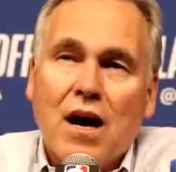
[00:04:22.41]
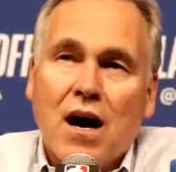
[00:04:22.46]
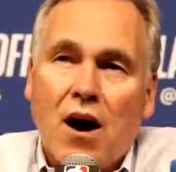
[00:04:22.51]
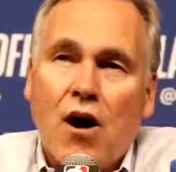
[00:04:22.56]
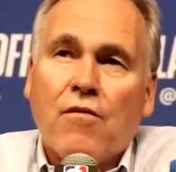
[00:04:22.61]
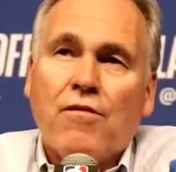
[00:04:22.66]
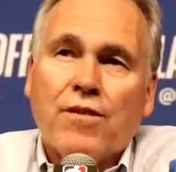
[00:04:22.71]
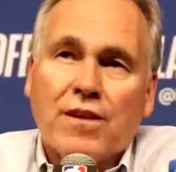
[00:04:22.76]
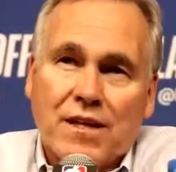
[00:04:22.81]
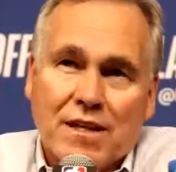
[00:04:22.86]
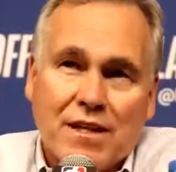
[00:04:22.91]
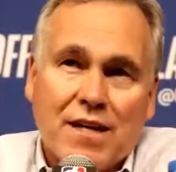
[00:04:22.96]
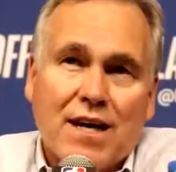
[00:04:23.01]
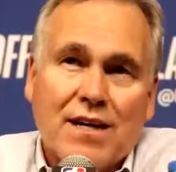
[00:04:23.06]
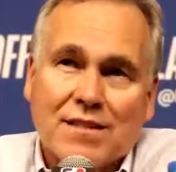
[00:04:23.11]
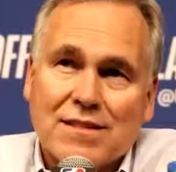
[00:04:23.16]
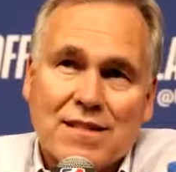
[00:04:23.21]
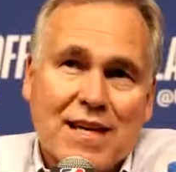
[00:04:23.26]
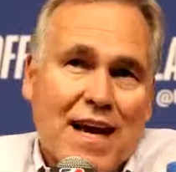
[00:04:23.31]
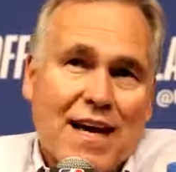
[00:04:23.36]
Hopefully it
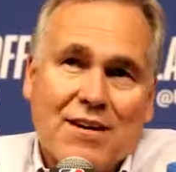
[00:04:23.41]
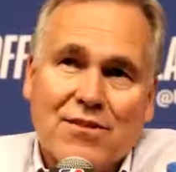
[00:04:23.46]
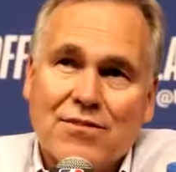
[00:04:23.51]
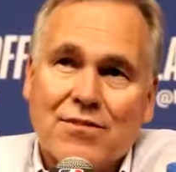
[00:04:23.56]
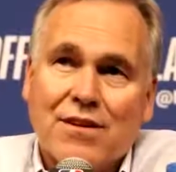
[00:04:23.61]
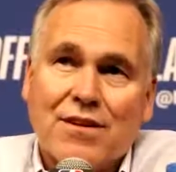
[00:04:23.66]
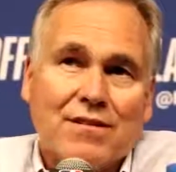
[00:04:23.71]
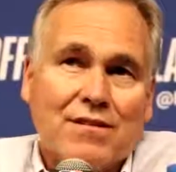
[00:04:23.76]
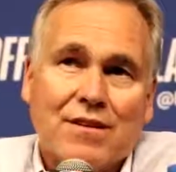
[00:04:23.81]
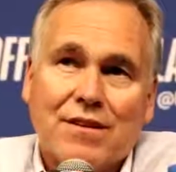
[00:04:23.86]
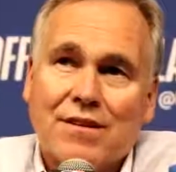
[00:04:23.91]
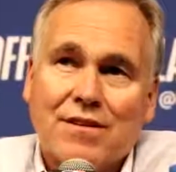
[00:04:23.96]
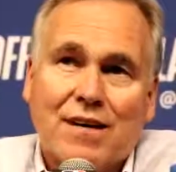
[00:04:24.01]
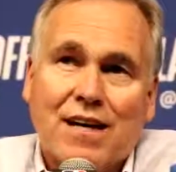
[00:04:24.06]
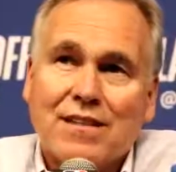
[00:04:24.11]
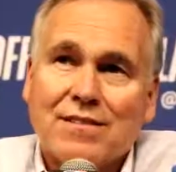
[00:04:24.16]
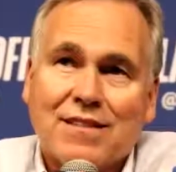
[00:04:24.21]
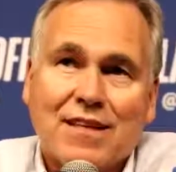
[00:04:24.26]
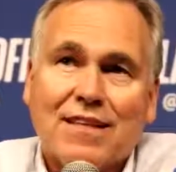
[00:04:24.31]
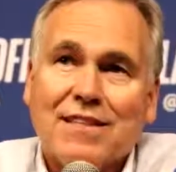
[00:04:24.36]
does. Now I don't, you know,
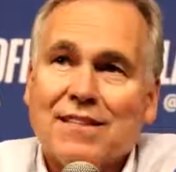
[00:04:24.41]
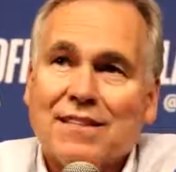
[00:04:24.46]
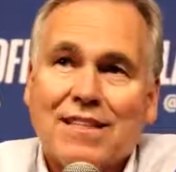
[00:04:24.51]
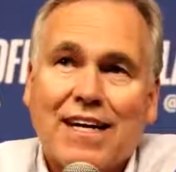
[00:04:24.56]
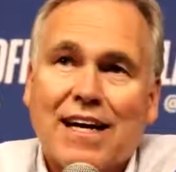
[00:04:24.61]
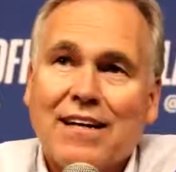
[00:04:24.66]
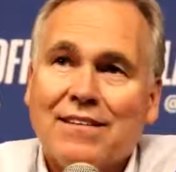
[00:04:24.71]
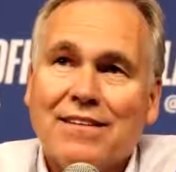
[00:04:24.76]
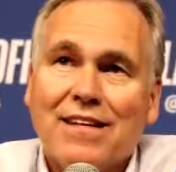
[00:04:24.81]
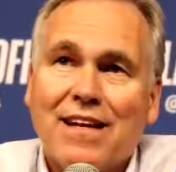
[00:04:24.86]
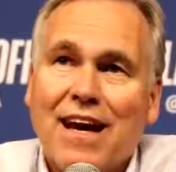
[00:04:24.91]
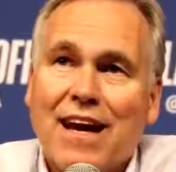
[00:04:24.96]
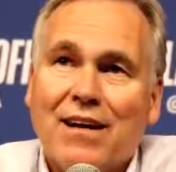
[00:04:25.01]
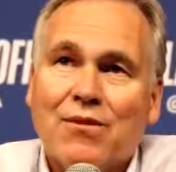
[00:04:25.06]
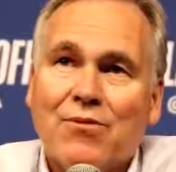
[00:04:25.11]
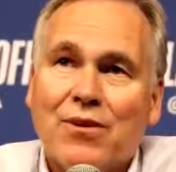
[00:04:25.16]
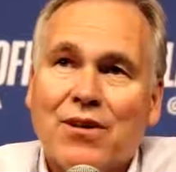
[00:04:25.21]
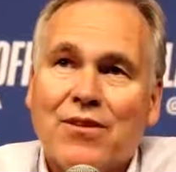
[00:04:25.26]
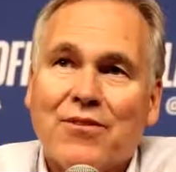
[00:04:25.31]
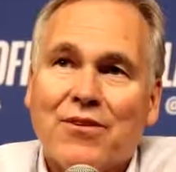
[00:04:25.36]
I'll tell you Saturday night
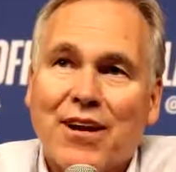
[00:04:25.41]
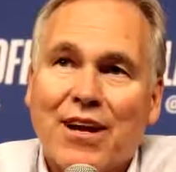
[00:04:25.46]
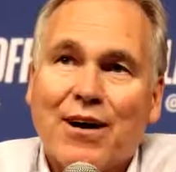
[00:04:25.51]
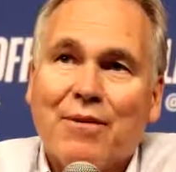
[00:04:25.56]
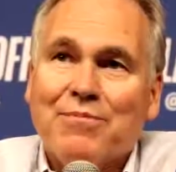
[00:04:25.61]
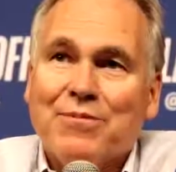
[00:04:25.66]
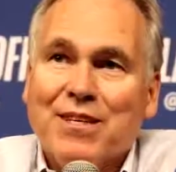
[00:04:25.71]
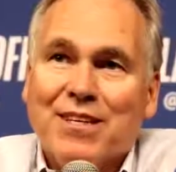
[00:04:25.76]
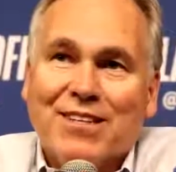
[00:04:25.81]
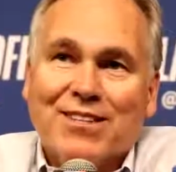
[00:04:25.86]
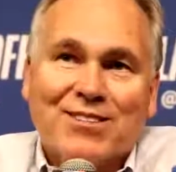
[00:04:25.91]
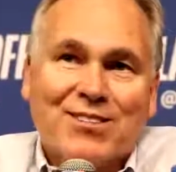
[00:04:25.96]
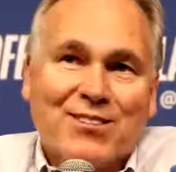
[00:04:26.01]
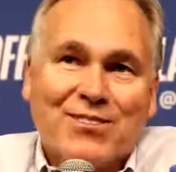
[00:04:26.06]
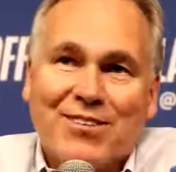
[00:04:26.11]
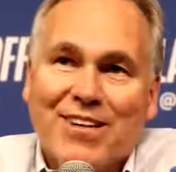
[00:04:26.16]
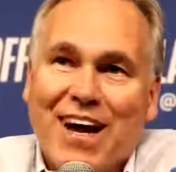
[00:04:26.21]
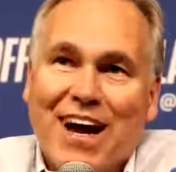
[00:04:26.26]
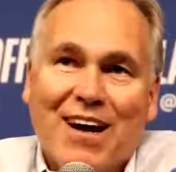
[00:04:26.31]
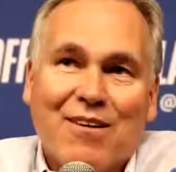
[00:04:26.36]
whether it helps us
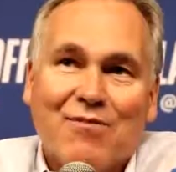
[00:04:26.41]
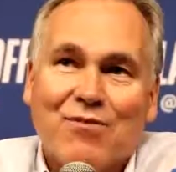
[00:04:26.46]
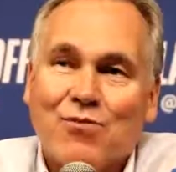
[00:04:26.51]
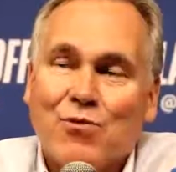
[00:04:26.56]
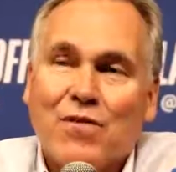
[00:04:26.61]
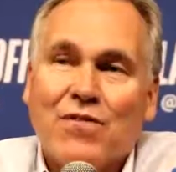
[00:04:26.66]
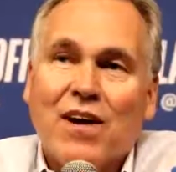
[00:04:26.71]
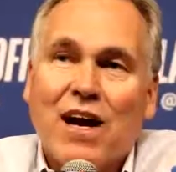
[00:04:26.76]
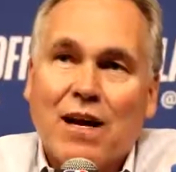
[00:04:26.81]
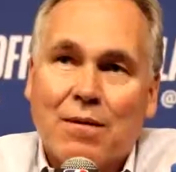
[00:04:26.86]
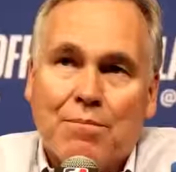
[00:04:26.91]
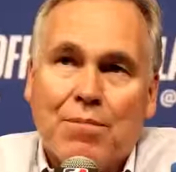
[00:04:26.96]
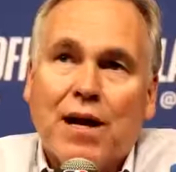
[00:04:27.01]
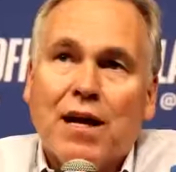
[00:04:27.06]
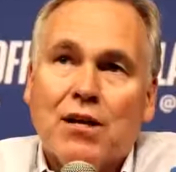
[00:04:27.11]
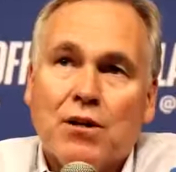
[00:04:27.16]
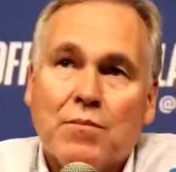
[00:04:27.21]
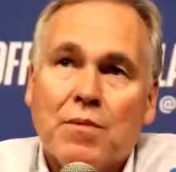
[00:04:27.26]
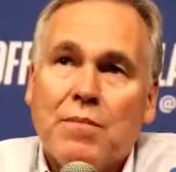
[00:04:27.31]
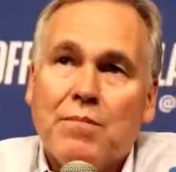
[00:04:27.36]
or not. We've got to play a
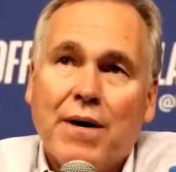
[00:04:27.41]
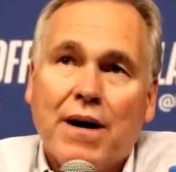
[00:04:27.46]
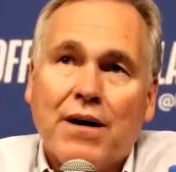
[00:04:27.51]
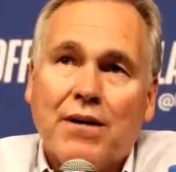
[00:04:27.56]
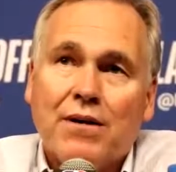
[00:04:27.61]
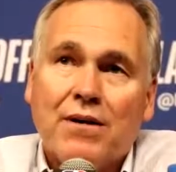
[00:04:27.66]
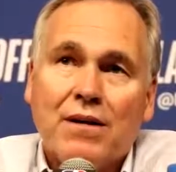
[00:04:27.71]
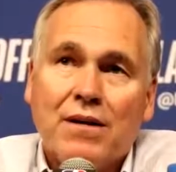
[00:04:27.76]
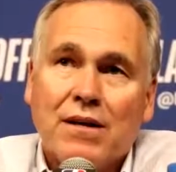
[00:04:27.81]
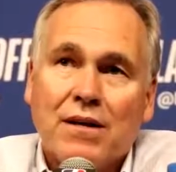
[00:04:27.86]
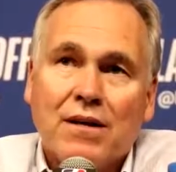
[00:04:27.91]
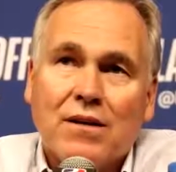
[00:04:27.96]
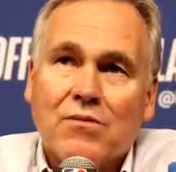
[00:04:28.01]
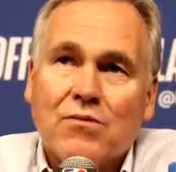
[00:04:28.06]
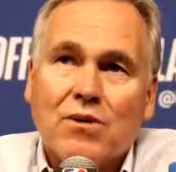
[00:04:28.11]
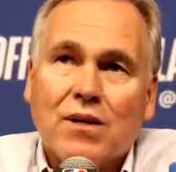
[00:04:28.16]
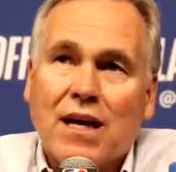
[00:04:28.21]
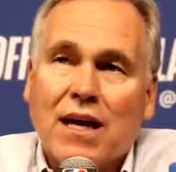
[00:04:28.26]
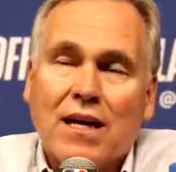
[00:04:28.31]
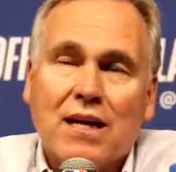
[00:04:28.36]
little bit better.
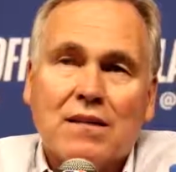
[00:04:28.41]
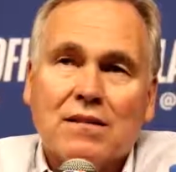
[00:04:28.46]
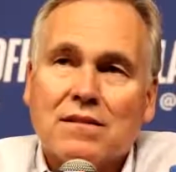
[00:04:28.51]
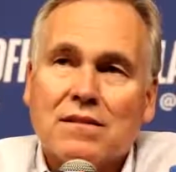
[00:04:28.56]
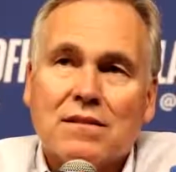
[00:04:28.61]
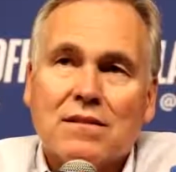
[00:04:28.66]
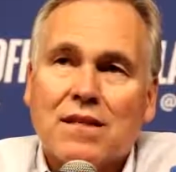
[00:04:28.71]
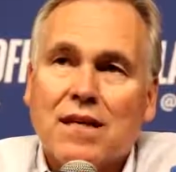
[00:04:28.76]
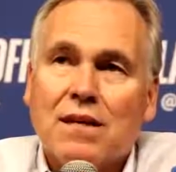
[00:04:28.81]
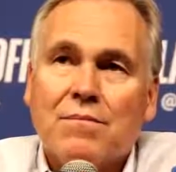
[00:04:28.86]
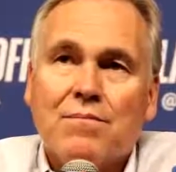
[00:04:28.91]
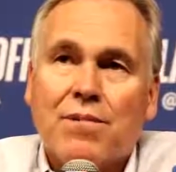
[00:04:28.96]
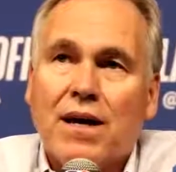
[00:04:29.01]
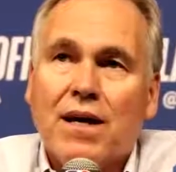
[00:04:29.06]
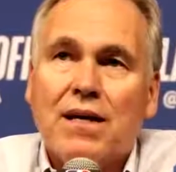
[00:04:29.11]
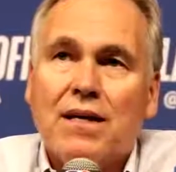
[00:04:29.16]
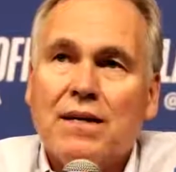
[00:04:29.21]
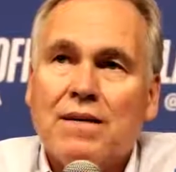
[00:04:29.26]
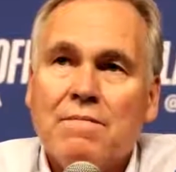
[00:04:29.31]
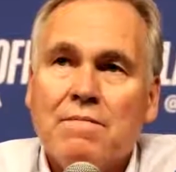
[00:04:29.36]
We can't just keep
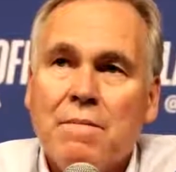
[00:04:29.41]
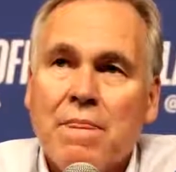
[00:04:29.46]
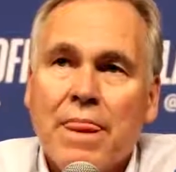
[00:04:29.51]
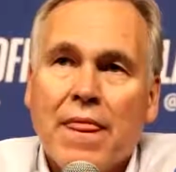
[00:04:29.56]
playing.